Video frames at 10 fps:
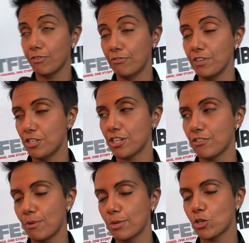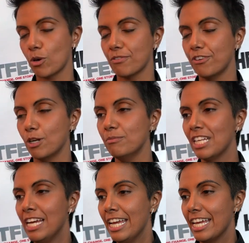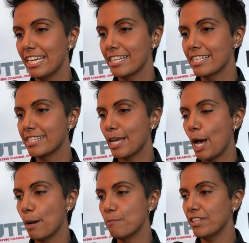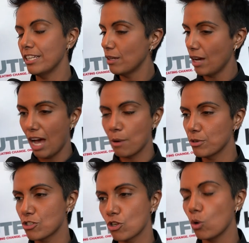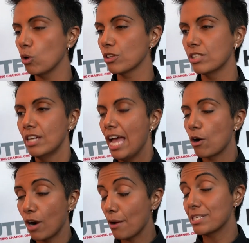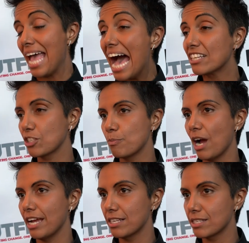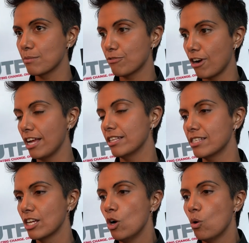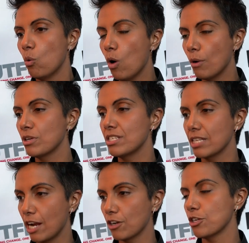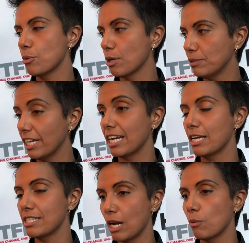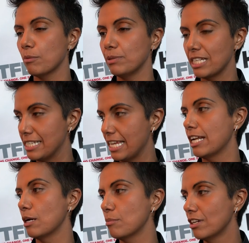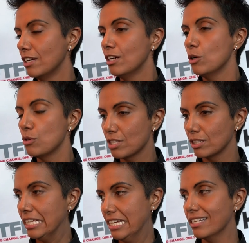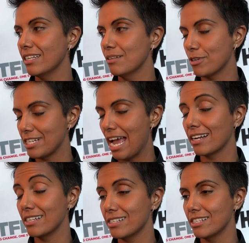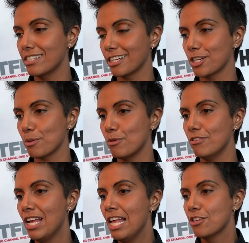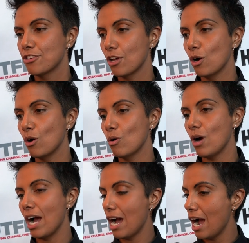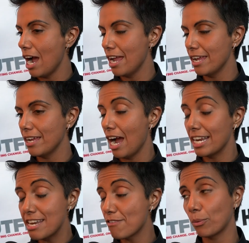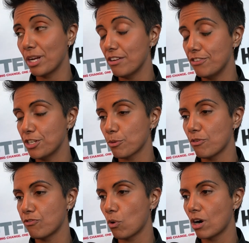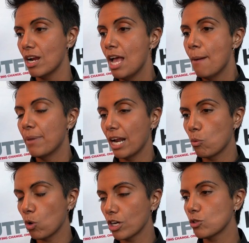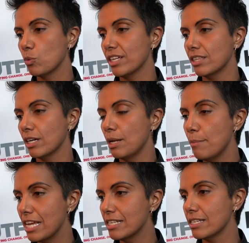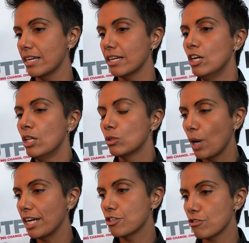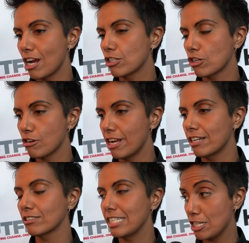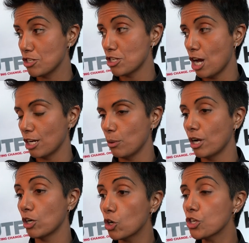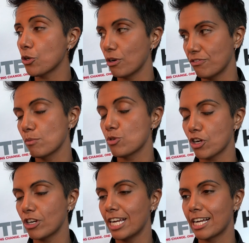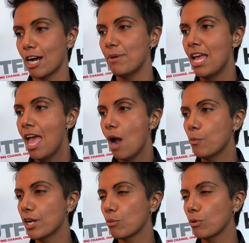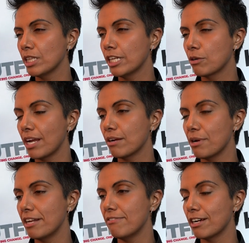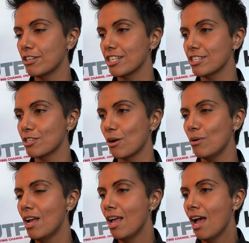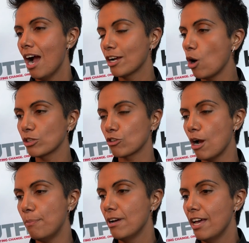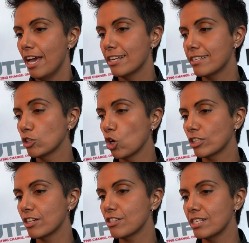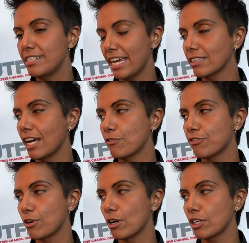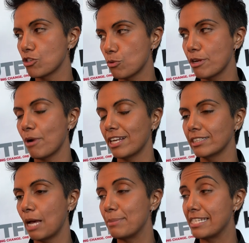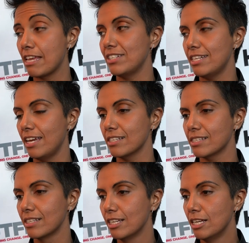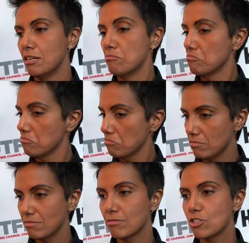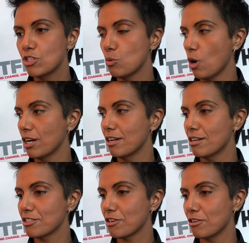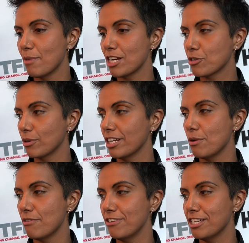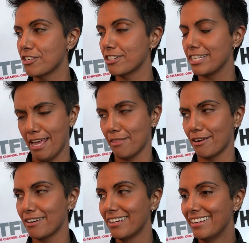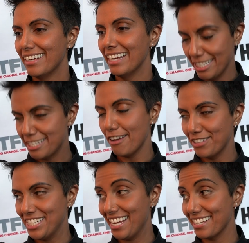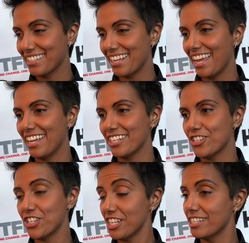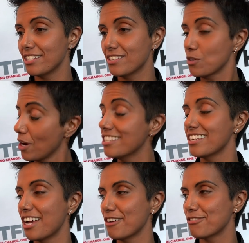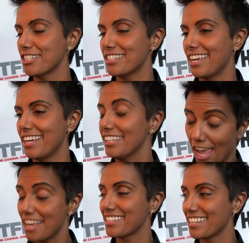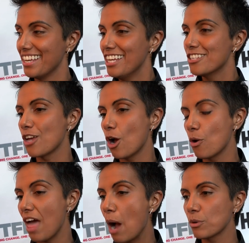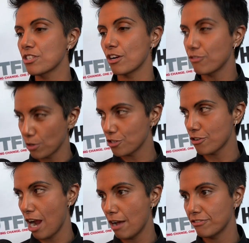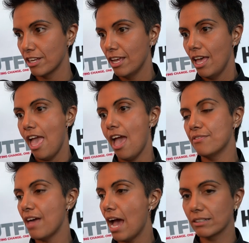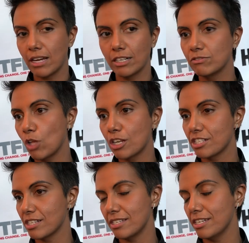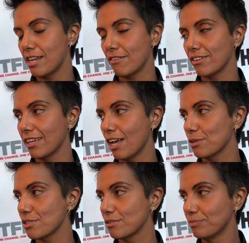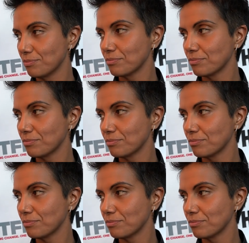feature from a short film is I was asked by some friends, what was the character you want to play? And I said, I want to play Zainab, who's the lead protagonist in Signature Move. So I'd never written a feature before, but I worked with an amazing writer, director, creator, Lisa Donato, on her short film, Sugar Hiccup, and we had a really great creative energy. So I called her up and I said, look, there's a deadline for a screenwriting lab in 7 days. Do you want to turn my short into a feature together in 7 days? And she is crazy enough to say yes. So that was our first draft, and that kind of launched us into everything else.